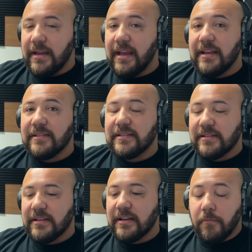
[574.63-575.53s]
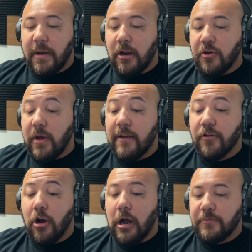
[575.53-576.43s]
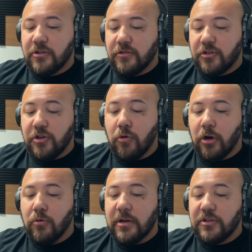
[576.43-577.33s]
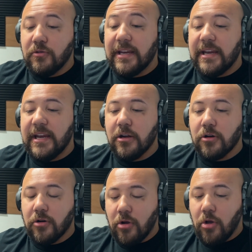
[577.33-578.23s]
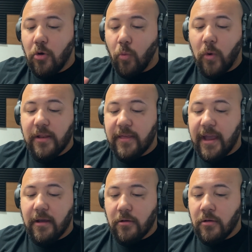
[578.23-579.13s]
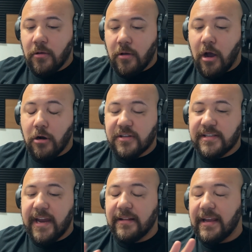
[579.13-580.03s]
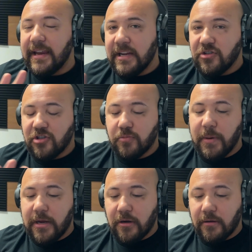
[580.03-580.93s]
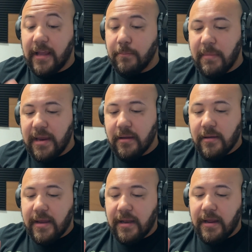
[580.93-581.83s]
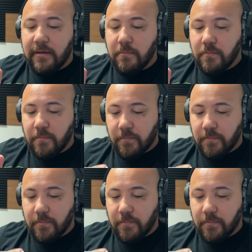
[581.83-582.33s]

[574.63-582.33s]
is. From here, you have your options. You are going to hear what they are saying, like each speaker, like me and him.